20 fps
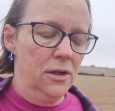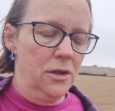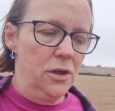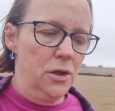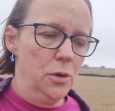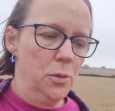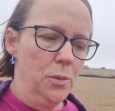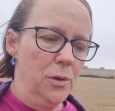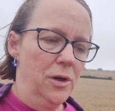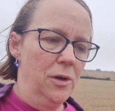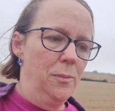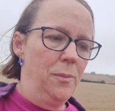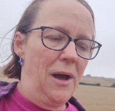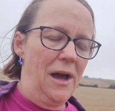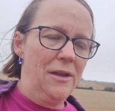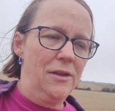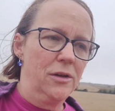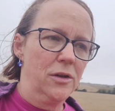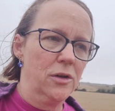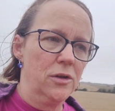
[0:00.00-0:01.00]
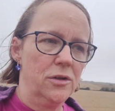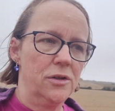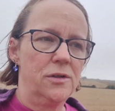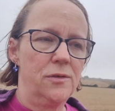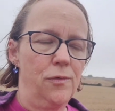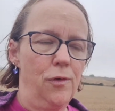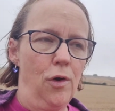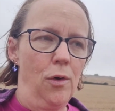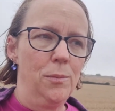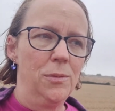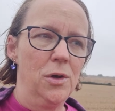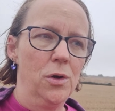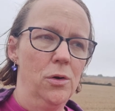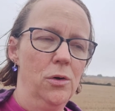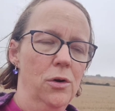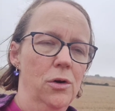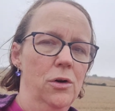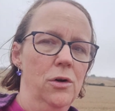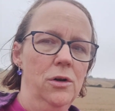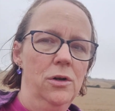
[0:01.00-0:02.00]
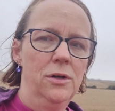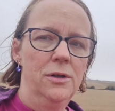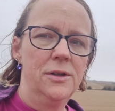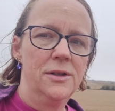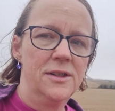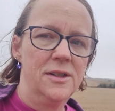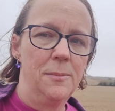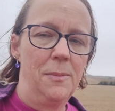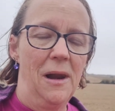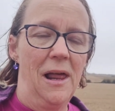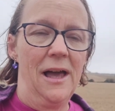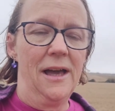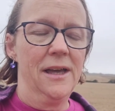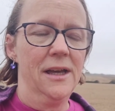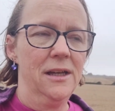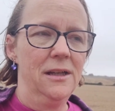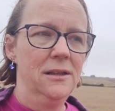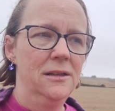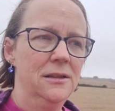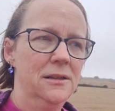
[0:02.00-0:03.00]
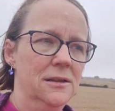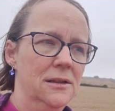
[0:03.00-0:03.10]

you will buy the goods from your supplier